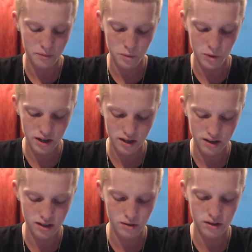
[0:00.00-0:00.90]
we're
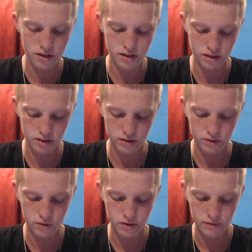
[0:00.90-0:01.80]
going
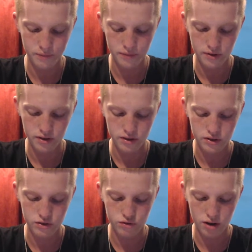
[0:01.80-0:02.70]
to
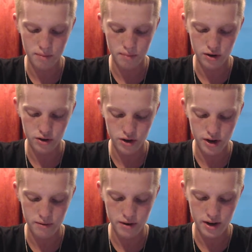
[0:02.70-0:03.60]
drop our
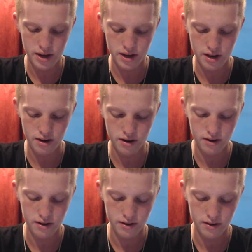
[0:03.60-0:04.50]
knight right here.